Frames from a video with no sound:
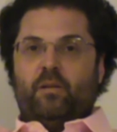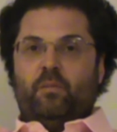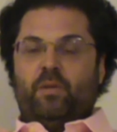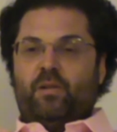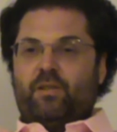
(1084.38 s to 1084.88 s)

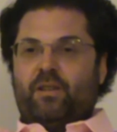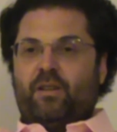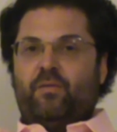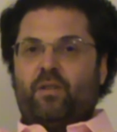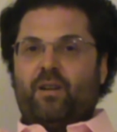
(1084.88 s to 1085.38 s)
because they
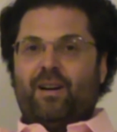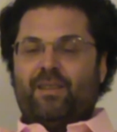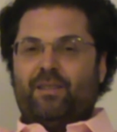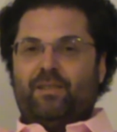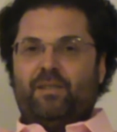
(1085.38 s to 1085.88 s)
have
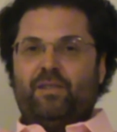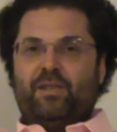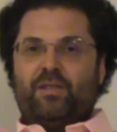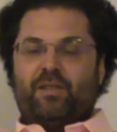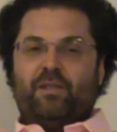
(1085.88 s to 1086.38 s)
forgotten that the
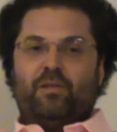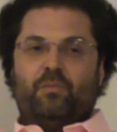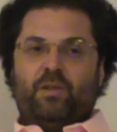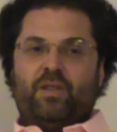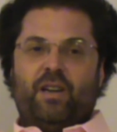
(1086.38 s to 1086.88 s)
teachings need to
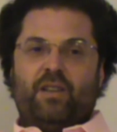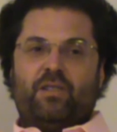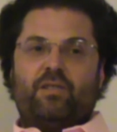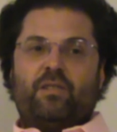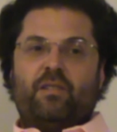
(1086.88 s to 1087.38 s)
be
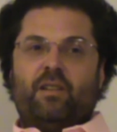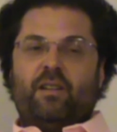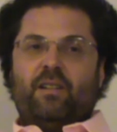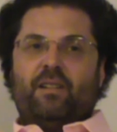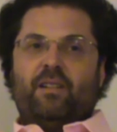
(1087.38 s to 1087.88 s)
changed,
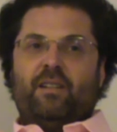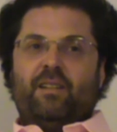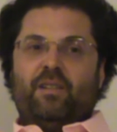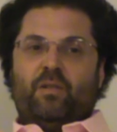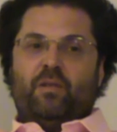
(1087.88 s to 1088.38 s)

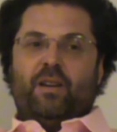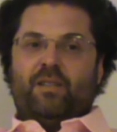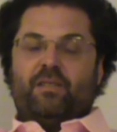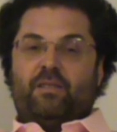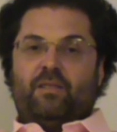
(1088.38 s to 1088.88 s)

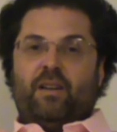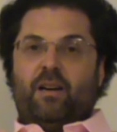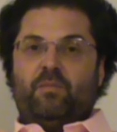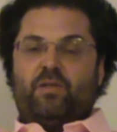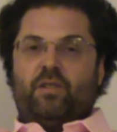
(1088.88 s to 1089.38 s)
as
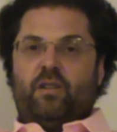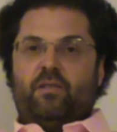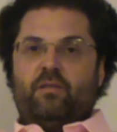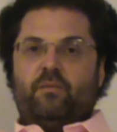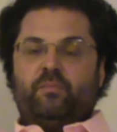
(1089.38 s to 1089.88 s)
times change.